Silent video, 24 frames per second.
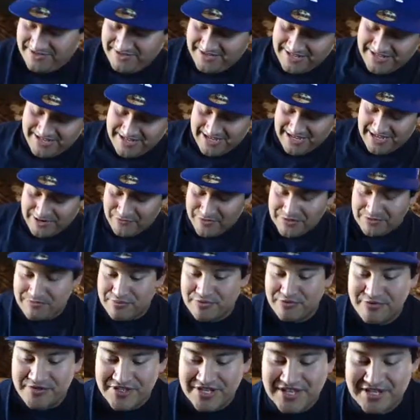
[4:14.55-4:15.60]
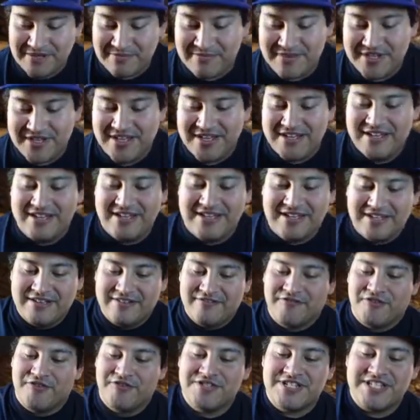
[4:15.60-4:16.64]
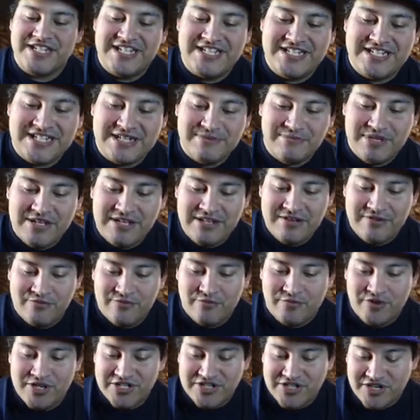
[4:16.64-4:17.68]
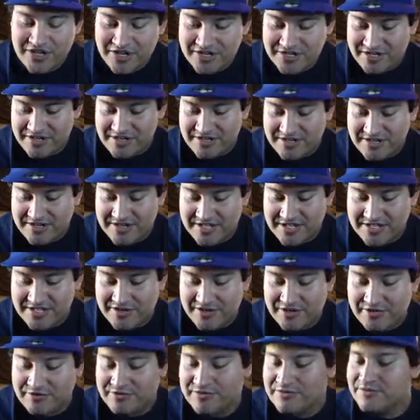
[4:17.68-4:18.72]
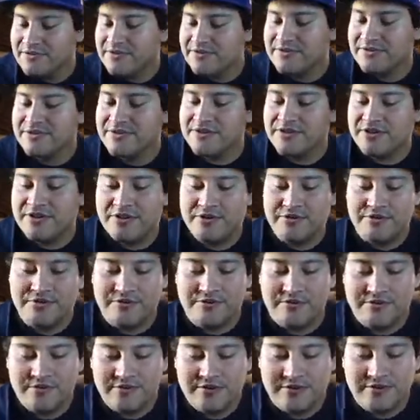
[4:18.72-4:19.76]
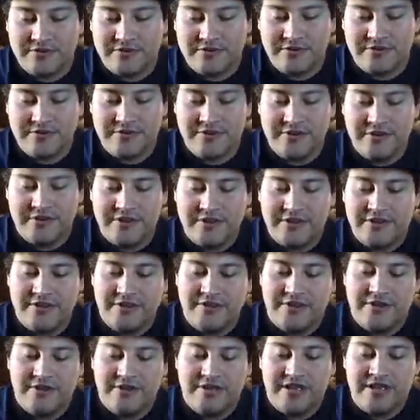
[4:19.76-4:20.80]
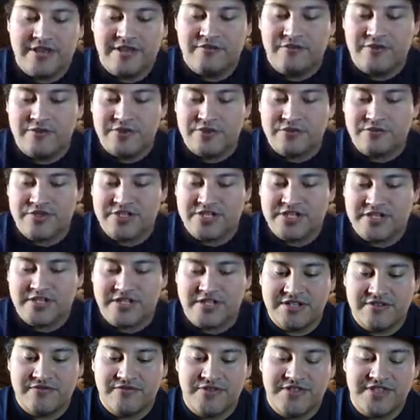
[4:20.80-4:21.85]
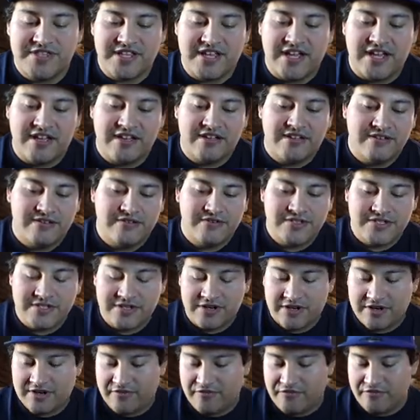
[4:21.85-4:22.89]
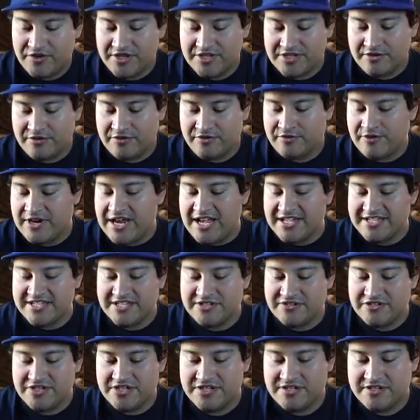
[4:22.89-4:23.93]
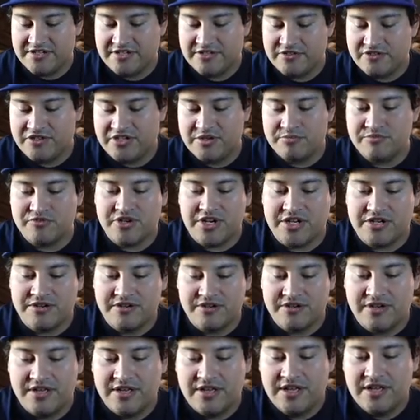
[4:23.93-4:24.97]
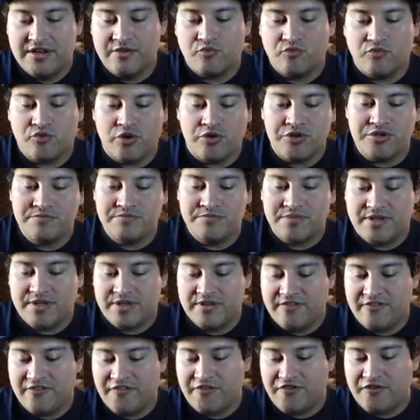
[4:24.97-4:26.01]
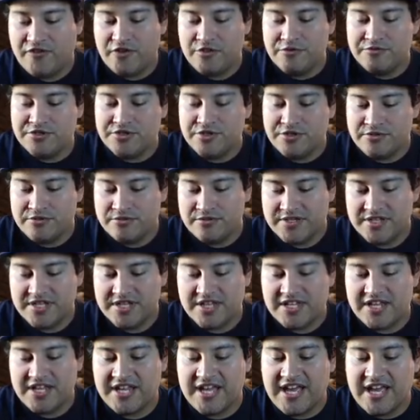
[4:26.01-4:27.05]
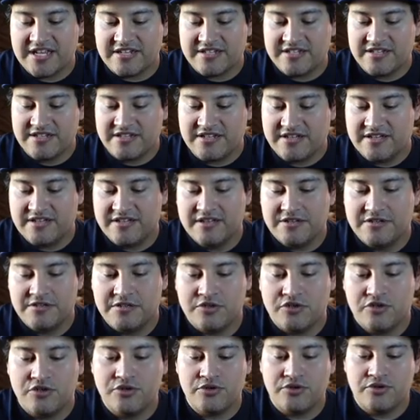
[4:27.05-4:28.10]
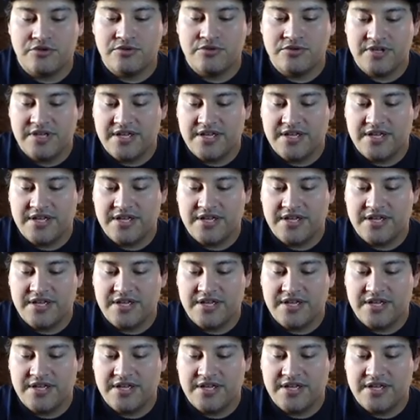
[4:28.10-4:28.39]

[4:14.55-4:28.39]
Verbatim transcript: Can we pull him? First ETB, one Charizard. Let's go. Code. And then we switch this with that. Start off with Grass Energy, Gym Trainer, Rotom, Floatzel, Cacnea, Chewtle,